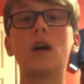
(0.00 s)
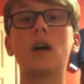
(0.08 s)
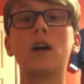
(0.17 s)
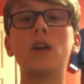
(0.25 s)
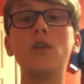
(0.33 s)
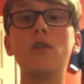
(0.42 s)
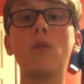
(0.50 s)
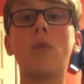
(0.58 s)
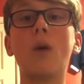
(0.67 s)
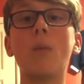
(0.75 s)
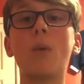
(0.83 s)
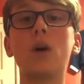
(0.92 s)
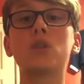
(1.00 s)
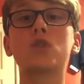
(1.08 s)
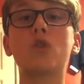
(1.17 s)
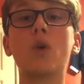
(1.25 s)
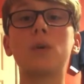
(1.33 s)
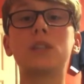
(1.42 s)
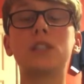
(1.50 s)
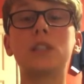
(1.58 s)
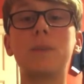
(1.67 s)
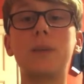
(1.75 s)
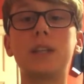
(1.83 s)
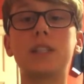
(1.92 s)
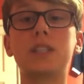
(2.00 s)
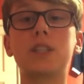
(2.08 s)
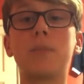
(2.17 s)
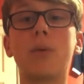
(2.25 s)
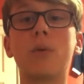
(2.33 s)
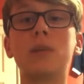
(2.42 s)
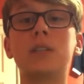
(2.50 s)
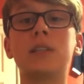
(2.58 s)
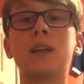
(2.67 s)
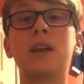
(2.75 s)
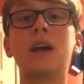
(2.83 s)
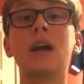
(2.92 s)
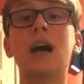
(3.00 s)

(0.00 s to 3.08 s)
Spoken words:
Another 1-1 draw, which is a bit disappointing